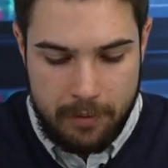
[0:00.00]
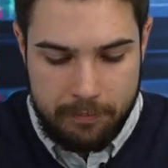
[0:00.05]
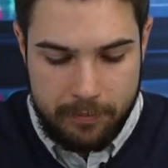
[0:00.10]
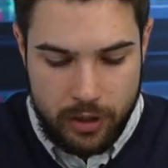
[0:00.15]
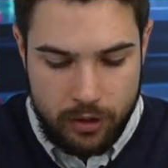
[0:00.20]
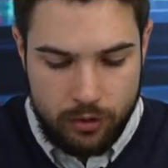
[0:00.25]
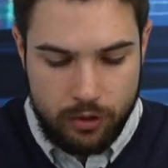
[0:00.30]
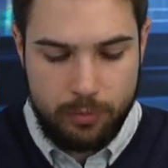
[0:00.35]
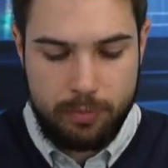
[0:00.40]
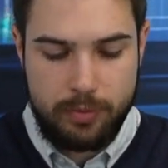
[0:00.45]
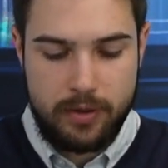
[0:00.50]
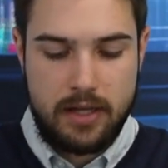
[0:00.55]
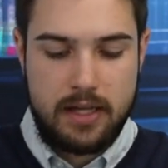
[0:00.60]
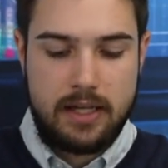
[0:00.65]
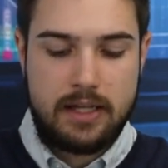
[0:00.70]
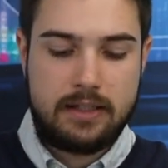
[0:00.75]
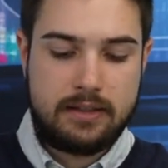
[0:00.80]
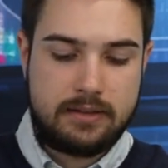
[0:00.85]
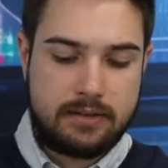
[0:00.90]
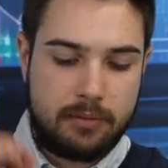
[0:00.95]
Europe
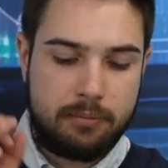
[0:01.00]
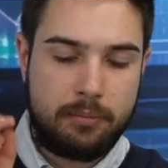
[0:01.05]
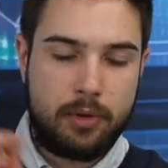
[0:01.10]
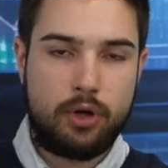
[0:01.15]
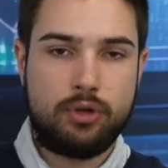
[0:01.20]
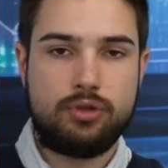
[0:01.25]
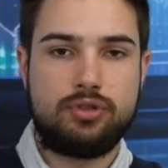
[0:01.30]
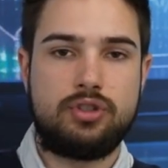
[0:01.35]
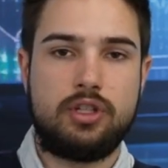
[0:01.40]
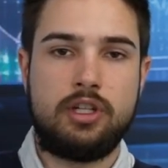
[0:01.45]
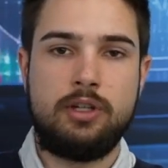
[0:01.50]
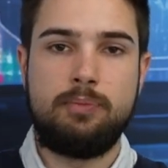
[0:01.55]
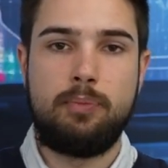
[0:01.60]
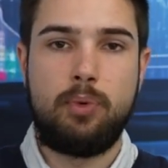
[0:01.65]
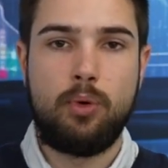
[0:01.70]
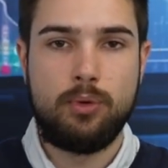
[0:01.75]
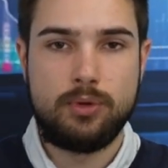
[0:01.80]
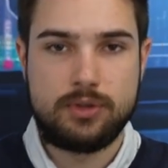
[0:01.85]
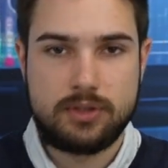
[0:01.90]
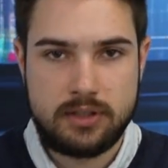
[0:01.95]
is the most
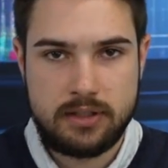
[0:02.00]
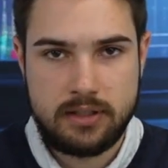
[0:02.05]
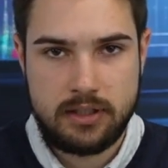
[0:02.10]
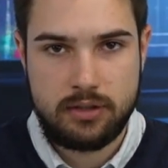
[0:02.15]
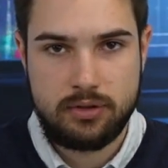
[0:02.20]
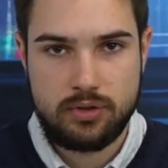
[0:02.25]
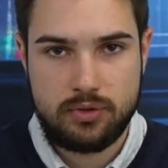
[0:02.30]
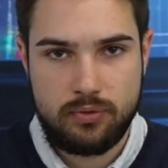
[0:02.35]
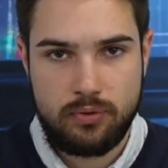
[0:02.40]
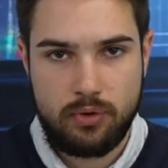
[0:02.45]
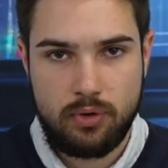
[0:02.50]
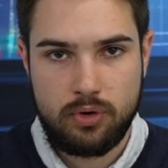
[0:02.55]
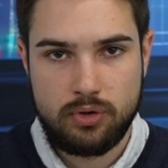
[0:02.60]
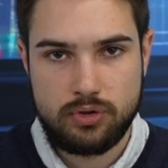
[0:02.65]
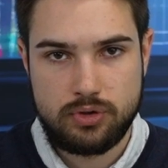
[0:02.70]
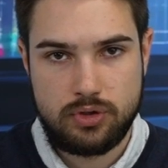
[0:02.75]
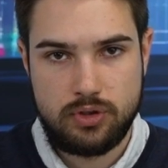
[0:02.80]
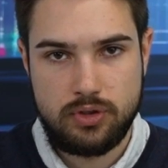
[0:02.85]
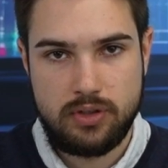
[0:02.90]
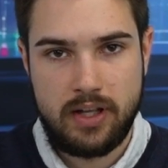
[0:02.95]
important news for
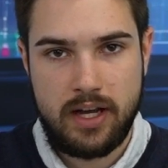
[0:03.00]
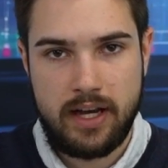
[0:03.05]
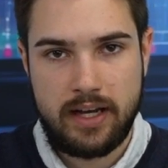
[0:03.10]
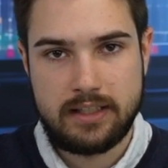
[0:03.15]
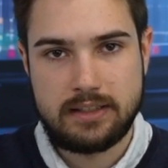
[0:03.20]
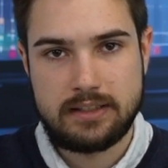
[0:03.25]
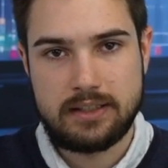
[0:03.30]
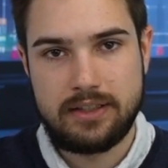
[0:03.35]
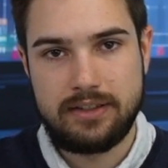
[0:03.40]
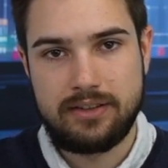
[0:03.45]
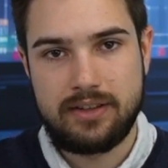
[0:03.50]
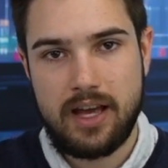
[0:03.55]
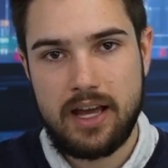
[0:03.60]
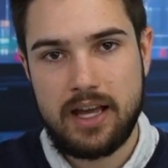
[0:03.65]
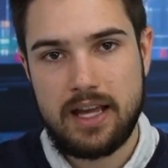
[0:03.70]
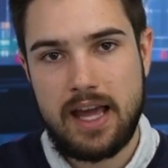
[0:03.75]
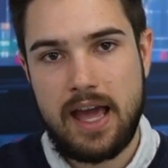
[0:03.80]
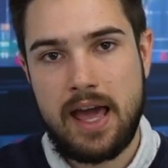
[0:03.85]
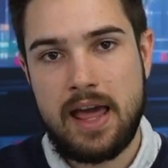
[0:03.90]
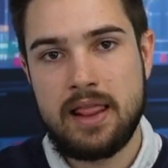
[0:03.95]
tonight.
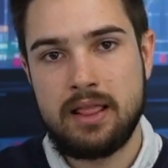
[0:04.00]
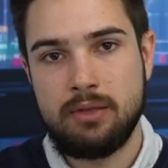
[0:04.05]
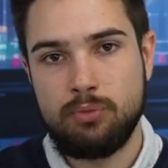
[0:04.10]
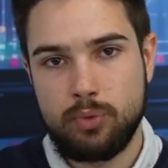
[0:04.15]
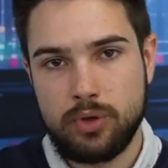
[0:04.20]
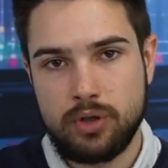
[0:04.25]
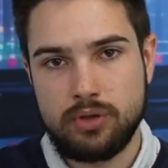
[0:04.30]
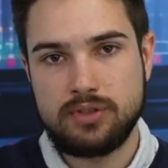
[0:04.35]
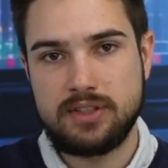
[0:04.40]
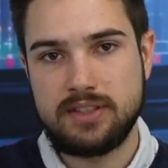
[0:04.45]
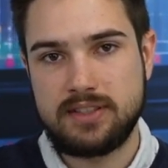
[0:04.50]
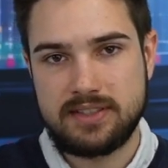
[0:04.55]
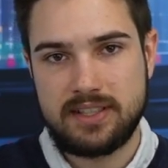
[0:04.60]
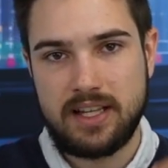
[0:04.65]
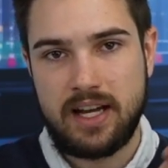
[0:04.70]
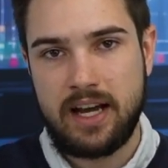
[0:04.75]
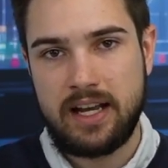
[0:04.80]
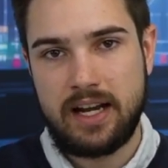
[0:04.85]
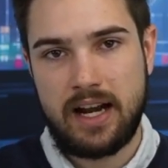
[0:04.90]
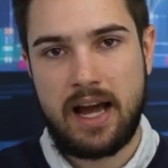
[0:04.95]
Okay, and we'll
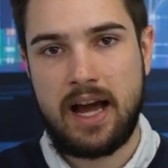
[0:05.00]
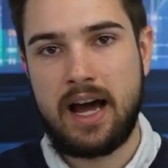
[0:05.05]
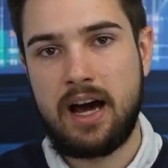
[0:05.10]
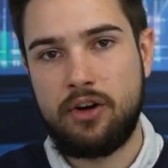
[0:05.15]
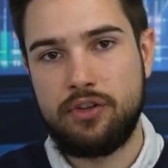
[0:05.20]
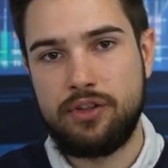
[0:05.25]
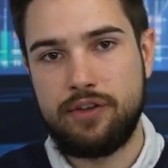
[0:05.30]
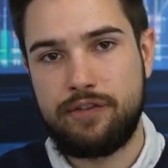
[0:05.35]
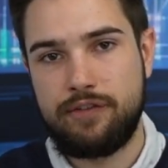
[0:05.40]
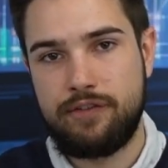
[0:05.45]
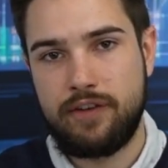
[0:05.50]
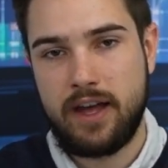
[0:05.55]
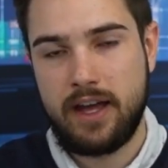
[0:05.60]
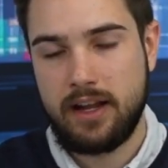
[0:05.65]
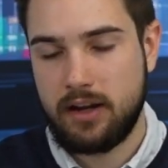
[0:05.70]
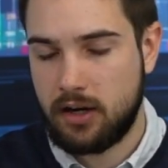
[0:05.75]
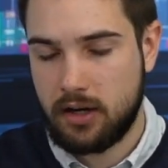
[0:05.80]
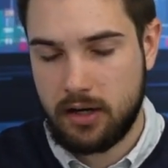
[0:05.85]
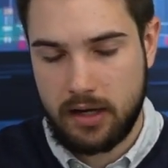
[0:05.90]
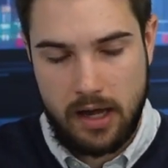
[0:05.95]
decide how the Fed,
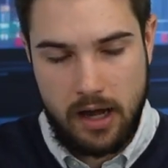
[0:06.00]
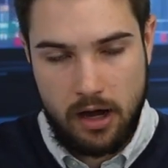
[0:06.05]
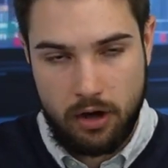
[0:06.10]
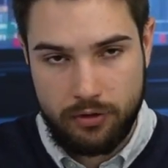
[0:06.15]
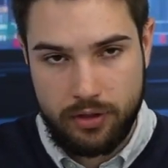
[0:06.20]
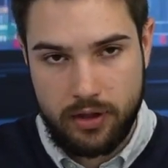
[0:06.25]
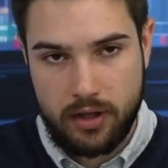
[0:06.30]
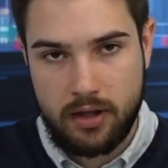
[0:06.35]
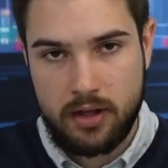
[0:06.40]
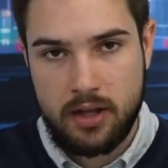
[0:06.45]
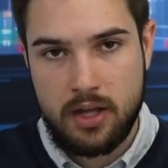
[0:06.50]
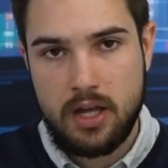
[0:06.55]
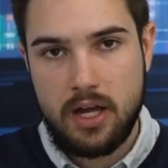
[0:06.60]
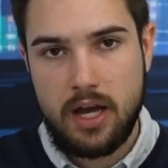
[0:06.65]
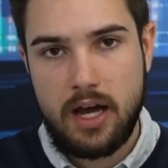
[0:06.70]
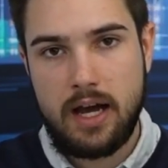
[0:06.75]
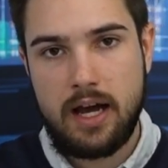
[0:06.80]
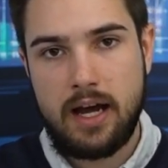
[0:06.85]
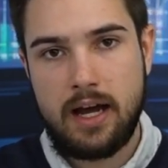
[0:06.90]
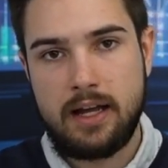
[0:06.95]

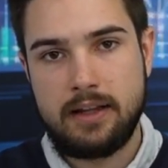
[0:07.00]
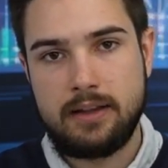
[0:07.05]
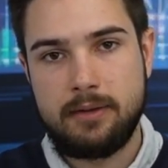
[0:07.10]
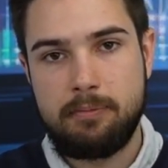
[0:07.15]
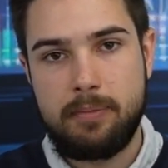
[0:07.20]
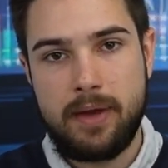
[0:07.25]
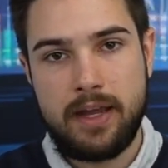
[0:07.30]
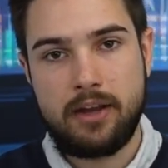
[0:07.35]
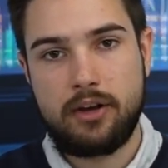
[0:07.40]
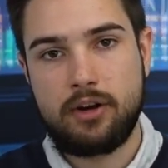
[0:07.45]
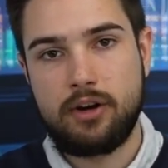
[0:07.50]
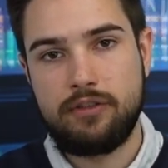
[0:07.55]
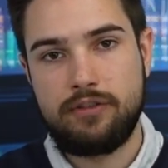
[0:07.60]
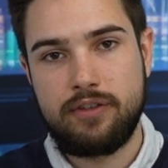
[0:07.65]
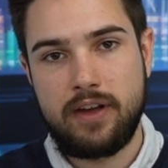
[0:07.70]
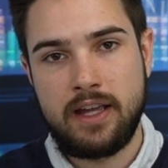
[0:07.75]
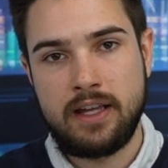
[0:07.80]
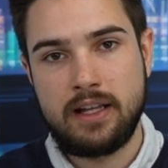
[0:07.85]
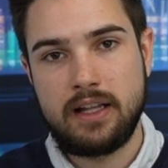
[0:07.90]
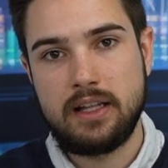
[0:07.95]
the Bank of
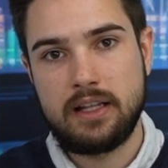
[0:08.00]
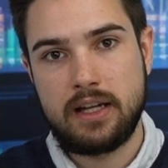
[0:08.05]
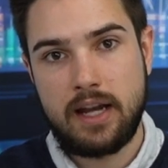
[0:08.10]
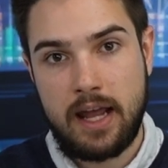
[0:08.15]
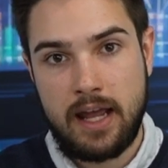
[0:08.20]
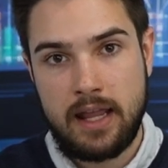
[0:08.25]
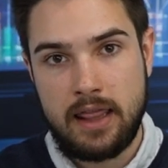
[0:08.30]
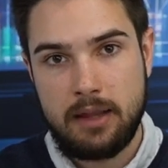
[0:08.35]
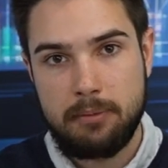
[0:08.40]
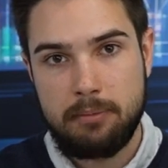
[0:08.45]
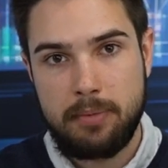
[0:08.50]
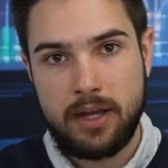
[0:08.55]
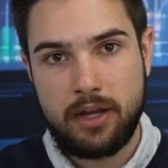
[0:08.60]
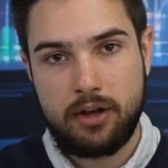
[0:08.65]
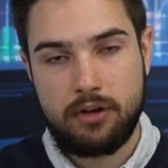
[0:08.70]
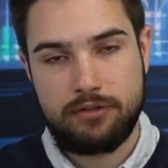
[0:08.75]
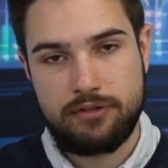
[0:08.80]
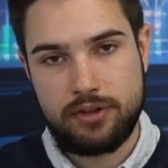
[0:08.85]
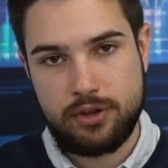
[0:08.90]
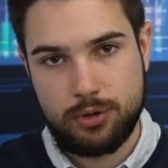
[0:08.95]
England and the
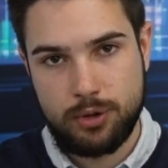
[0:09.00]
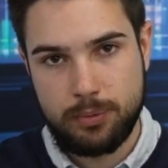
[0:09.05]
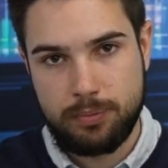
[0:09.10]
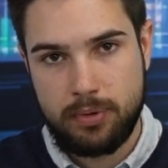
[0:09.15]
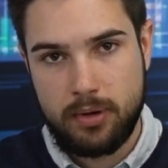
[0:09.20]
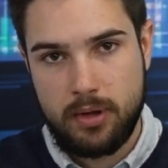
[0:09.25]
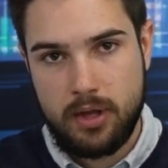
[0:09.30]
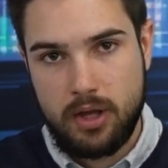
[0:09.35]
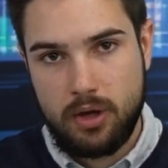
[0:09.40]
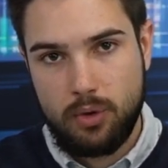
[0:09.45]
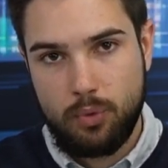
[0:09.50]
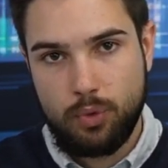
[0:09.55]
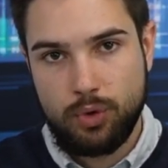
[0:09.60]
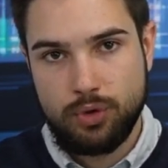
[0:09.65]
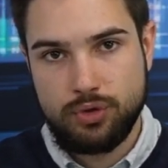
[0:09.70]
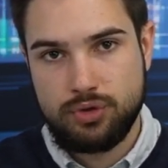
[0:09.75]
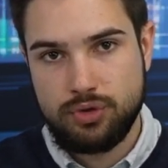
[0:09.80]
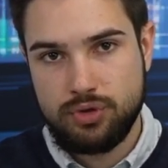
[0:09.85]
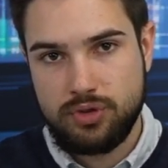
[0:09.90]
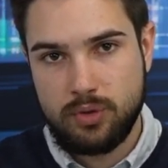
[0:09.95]
Bank of Europe
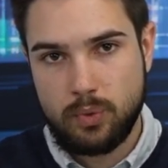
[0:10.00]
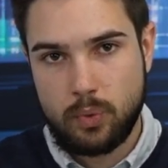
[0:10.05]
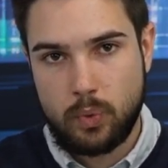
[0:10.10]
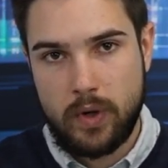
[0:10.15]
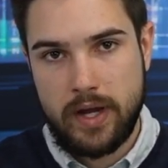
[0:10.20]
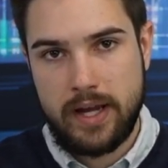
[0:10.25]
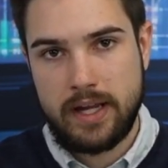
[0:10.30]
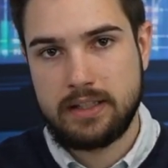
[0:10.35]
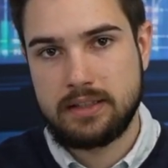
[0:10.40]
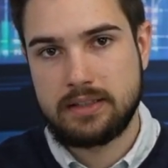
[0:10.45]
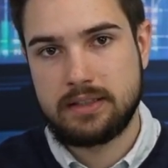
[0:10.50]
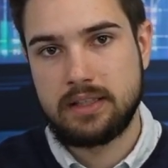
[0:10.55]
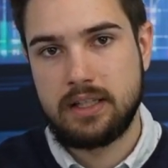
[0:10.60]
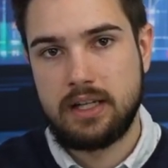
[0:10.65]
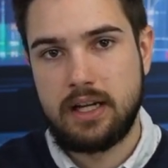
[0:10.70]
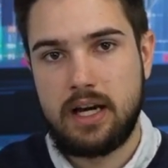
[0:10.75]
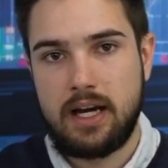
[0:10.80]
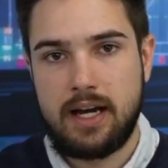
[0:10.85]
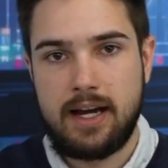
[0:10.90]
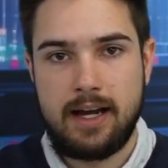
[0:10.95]
will do the rates
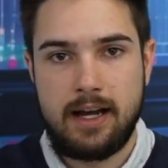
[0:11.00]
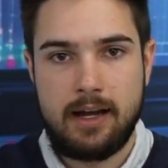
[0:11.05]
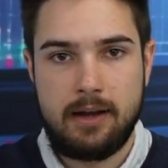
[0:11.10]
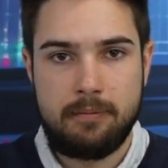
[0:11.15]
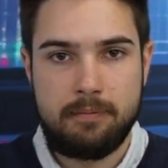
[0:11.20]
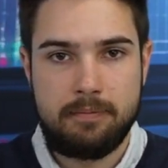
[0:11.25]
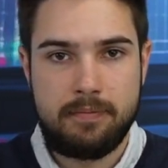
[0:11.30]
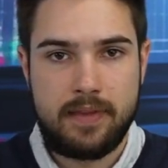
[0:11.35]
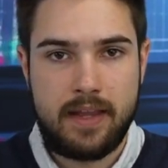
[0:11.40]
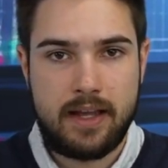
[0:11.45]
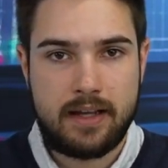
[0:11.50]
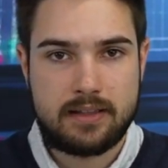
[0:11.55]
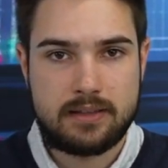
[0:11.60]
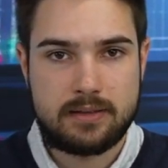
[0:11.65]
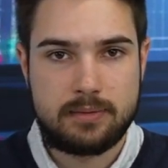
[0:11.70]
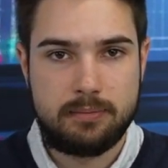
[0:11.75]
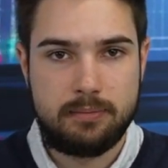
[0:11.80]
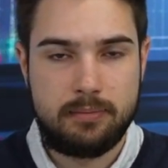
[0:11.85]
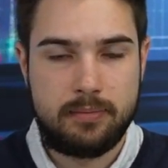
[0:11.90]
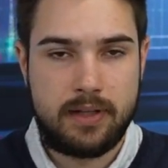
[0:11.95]

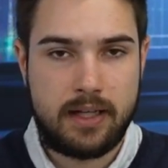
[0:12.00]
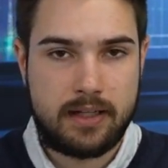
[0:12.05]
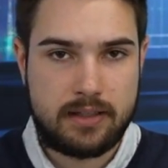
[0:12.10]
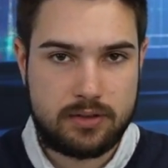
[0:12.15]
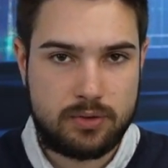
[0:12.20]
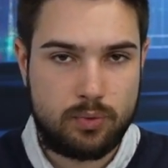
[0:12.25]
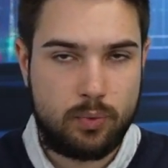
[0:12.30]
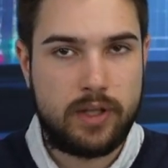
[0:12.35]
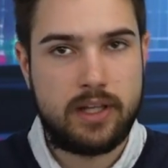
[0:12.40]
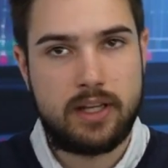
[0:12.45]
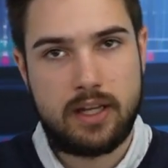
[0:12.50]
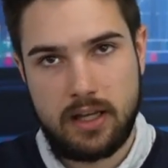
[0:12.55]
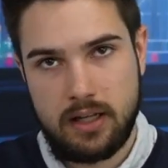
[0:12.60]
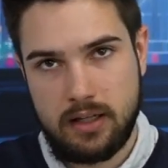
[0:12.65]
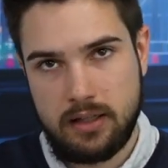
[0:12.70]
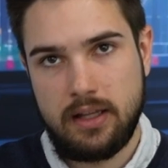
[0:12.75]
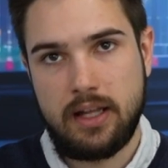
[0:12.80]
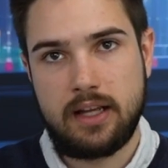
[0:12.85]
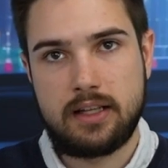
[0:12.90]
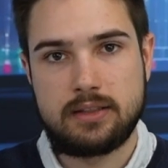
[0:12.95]
next week
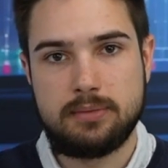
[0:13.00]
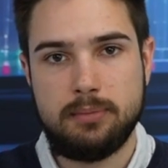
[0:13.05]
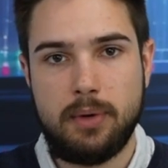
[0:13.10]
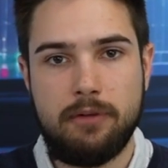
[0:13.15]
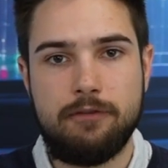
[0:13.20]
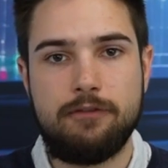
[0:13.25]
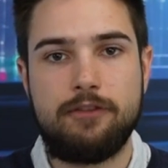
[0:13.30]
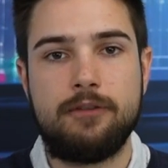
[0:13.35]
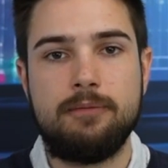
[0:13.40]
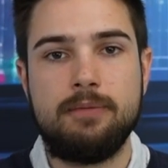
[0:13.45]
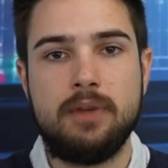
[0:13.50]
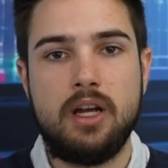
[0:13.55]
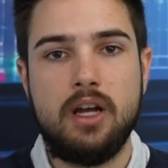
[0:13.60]
and next month.